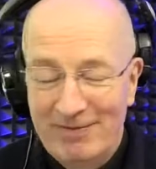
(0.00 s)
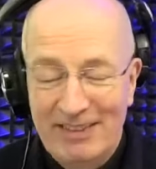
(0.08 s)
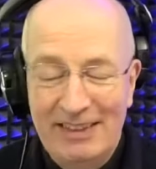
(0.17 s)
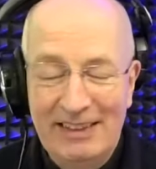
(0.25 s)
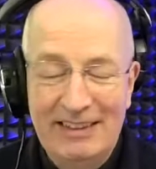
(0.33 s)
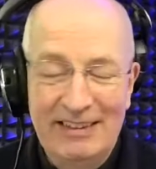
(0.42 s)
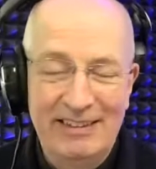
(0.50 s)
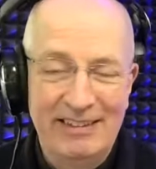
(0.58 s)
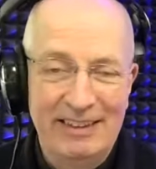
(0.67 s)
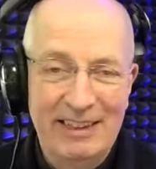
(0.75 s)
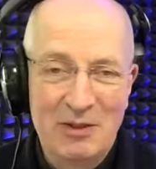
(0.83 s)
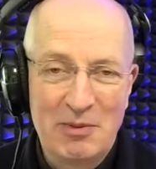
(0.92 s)
And
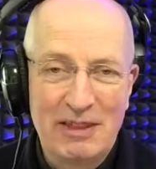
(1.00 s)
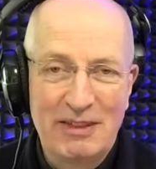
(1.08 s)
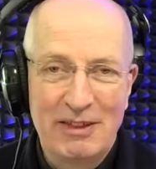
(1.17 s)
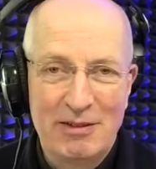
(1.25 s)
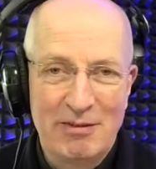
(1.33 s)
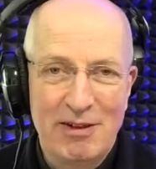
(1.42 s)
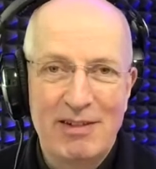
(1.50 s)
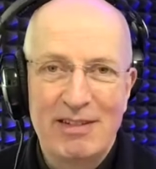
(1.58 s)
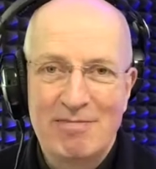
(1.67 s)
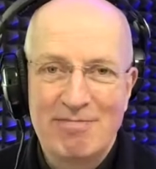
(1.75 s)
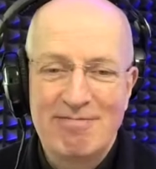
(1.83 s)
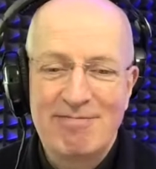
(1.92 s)
thanks be to God for the
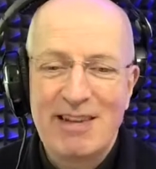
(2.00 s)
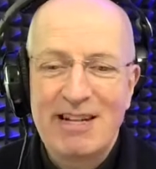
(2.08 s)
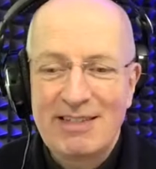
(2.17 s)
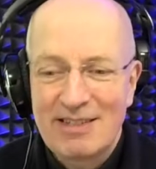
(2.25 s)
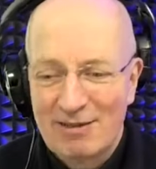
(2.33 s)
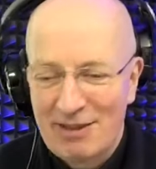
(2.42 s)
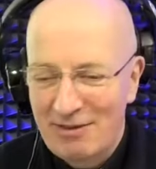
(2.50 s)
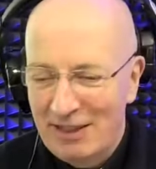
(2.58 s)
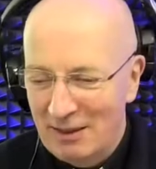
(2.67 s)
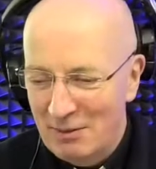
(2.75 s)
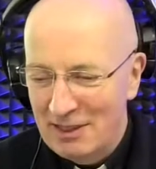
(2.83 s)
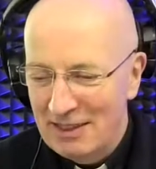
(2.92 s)
massive
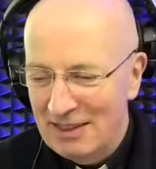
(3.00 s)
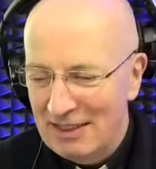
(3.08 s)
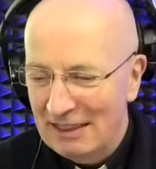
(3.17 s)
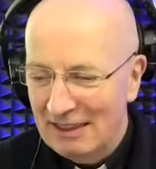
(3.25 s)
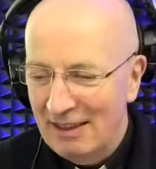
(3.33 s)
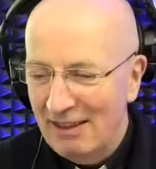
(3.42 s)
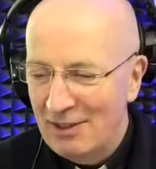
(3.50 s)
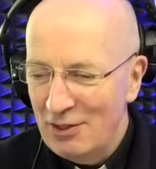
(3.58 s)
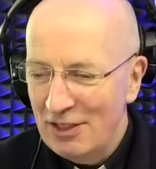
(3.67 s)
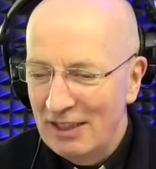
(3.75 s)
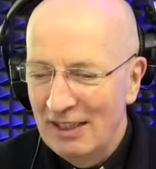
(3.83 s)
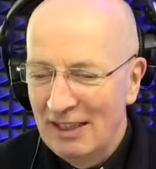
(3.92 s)
developments in
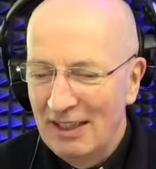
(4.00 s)
technology